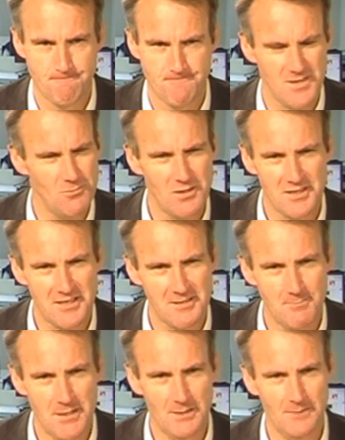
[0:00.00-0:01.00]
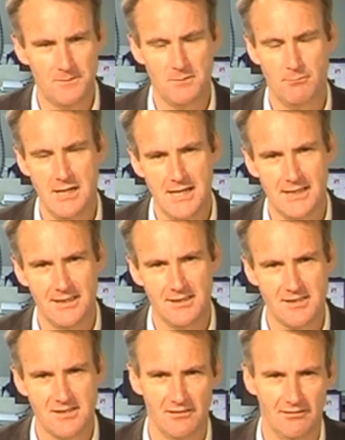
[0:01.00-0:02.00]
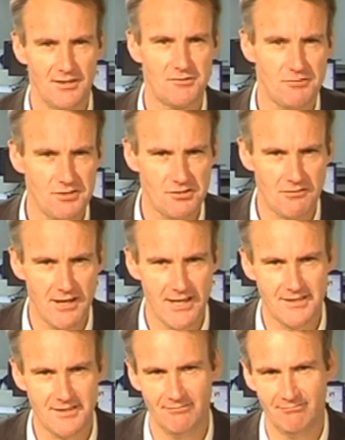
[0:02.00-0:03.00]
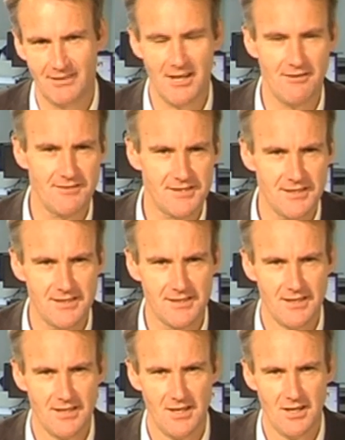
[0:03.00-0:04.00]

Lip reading: So what does this mean for markets and interest rates and currencies?